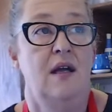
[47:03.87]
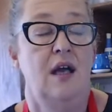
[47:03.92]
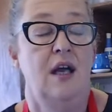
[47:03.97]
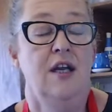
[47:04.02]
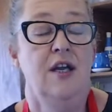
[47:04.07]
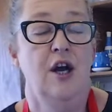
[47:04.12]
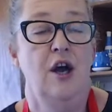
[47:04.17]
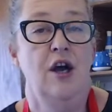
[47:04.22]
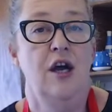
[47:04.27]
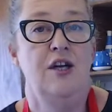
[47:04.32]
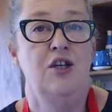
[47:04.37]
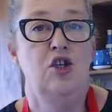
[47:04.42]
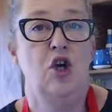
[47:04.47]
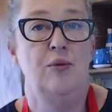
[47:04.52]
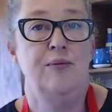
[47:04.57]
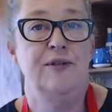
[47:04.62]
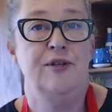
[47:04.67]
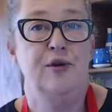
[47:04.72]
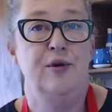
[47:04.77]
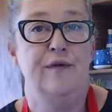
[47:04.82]

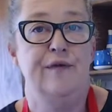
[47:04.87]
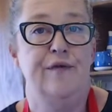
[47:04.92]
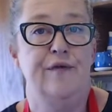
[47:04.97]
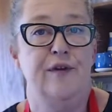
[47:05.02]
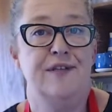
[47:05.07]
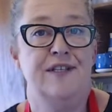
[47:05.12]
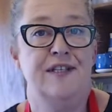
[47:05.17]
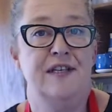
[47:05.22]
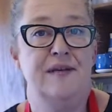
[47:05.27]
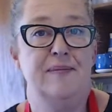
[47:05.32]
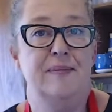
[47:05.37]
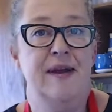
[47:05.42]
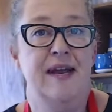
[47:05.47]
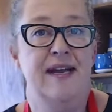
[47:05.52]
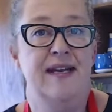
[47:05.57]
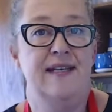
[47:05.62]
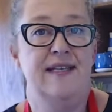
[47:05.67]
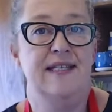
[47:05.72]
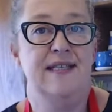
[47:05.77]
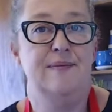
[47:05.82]
adopted or fostered
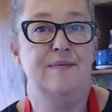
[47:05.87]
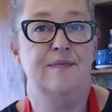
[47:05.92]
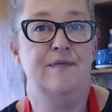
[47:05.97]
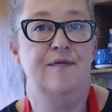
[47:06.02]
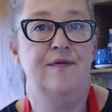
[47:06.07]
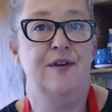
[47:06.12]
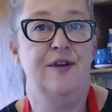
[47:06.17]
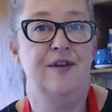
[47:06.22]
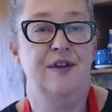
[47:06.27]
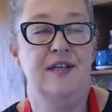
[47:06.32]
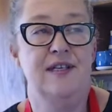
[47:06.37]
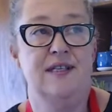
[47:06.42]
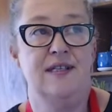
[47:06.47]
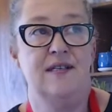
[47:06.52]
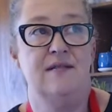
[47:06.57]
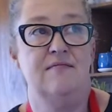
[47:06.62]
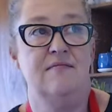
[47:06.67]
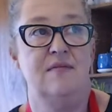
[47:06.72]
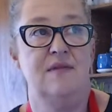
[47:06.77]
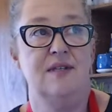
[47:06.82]
pets for
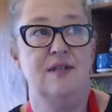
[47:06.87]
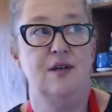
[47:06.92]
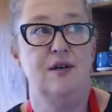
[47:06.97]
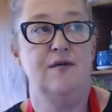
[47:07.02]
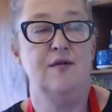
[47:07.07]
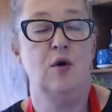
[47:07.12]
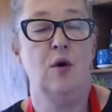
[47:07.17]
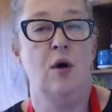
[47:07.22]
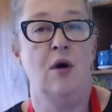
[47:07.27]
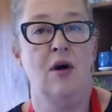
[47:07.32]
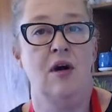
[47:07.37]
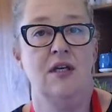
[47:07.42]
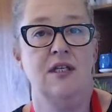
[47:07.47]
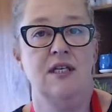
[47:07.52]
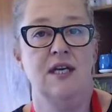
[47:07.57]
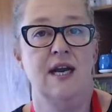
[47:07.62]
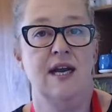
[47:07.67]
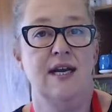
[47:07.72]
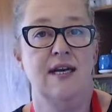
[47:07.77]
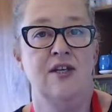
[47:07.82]
this sort of
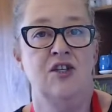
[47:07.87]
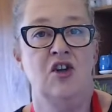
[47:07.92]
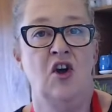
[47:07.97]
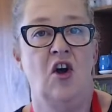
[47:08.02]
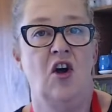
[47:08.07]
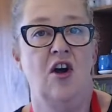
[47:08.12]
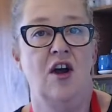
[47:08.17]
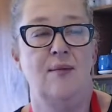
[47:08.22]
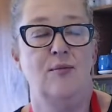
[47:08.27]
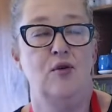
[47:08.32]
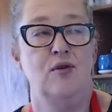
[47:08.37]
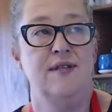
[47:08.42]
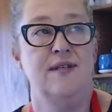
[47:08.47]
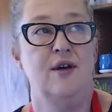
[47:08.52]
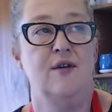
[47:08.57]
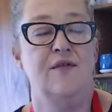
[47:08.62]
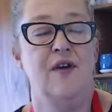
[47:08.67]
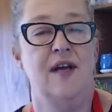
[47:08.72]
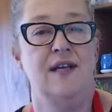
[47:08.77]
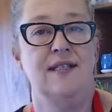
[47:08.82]
quarantine time or
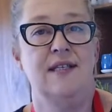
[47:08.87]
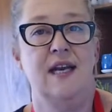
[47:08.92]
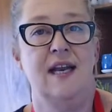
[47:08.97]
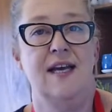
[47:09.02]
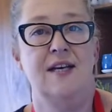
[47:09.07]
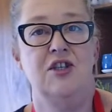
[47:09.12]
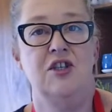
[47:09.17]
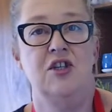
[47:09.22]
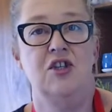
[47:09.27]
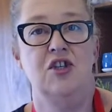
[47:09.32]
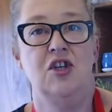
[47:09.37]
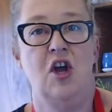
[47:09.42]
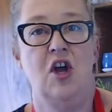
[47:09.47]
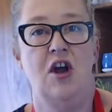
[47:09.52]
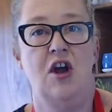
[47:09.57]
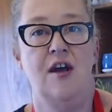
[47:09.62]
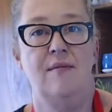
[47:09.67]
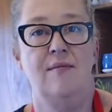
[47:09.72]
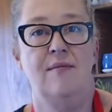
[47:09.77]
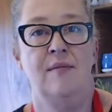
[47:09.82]
self-isolation
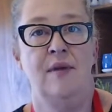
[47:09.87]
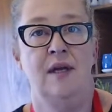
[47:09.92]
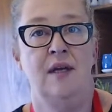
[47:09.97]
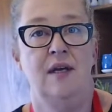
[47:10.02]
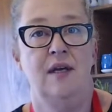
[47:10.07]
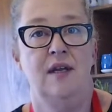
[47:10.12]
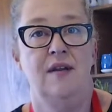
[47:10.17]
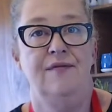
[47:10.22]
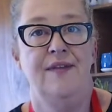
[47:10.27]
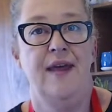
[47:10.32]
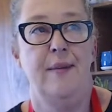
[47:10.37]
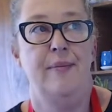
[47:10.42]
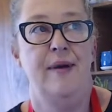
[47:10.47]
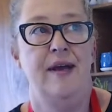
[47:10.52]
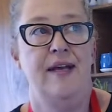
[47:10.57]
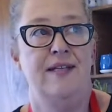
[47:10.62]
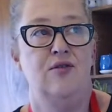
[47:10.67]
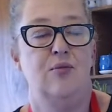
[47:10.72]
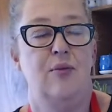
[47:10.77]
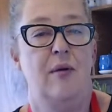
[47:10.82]
time, their
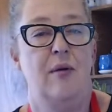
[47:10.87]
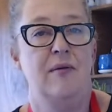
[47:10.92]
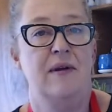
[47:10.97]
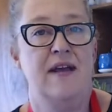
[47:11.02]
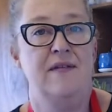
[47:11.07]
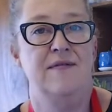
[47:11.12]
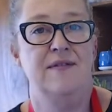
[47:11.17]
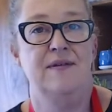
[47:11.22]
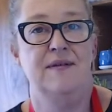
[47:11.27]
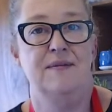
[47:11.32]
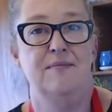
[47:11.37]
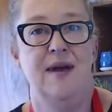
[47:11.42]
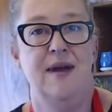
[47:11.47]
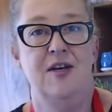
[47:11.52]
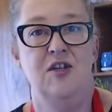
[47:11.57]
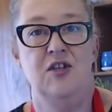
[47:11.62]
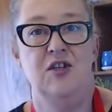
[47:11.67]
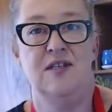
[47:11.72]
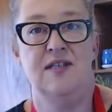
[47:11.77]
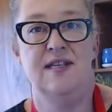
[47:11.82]
pets will probably have
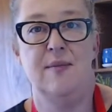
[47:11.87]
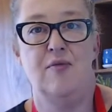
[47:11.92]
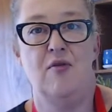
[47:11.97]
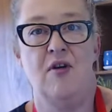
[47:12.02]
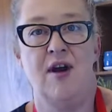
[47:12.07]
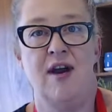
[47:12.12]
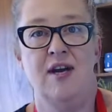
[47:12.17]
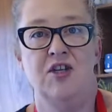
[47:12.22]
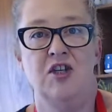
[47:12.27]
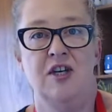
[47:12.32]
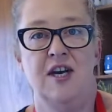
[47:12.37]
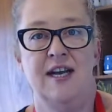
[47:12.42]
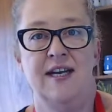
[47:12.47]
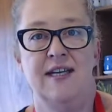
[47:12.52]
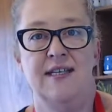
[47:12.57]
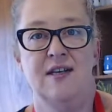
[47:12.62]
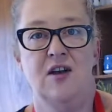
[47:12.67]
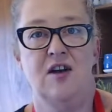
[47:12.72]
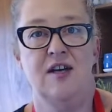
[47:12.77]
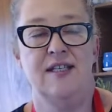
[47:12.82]
major separation
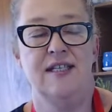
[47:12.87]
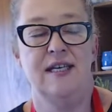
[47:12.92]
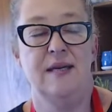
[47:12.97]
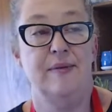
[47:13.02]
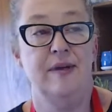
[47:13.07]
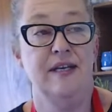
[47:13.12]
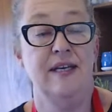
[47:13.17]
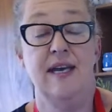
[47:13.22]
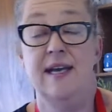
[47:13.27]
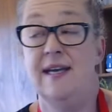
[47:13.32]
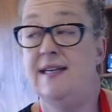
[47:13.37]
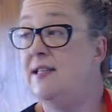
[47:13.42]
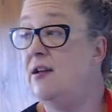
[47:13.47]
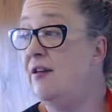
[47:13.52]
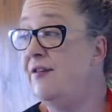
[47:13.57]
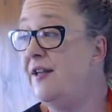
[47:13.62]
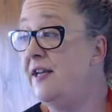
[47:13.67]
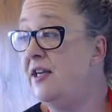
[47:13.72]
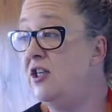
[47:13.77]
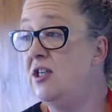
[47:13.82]
anxiety. But, yeah, so
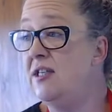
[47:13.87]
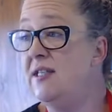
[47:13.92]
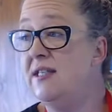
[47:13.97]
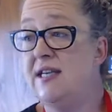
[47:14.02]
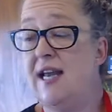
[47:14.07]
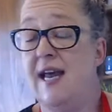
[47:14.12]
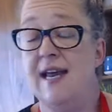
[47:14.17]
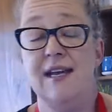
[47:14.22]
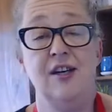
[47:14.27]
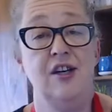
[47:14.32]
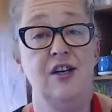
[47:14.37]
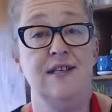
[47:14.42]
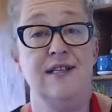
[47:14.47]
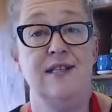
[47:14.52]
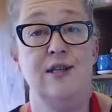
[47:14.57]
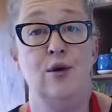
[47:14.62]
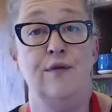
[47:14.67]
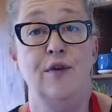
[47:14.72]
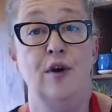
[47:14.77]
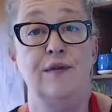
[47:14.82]
I think she's taken
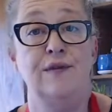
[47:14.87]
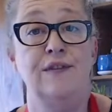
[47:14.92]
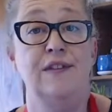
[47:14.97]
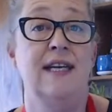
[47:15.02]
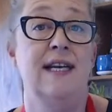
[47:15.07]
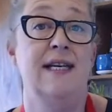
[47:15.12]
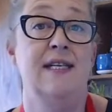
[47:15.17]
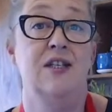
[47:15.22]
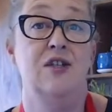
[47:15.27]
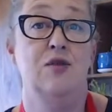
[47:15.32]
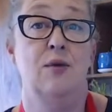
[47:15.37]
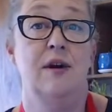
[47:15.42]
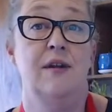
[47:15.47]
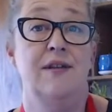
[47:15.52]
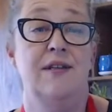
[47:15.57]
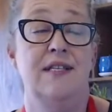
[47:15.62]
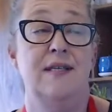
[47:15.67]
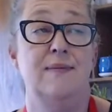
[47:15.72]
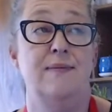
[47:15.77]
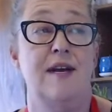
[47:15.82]
herself off down to one of
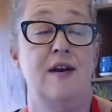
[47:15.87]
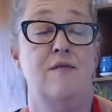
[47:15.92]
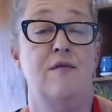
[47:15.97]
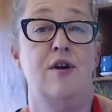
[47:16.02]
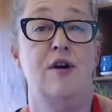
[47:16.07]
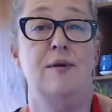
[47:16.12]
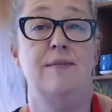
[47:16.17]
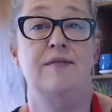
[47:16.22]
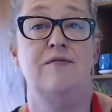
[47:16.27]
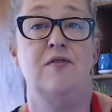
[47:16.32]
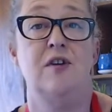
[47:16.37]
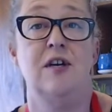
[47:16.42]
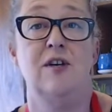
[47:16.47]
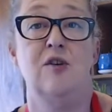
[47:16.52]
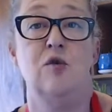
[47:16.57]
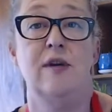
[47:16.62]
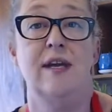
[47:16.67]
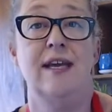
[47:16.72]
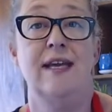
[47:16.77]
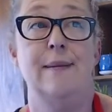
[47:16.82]
the spare rooms for a
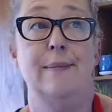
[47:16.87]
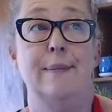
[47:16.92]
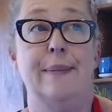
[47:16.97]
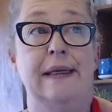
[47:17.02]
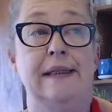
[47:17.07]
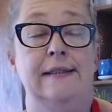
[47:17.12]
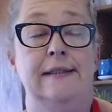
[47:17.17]
little kip.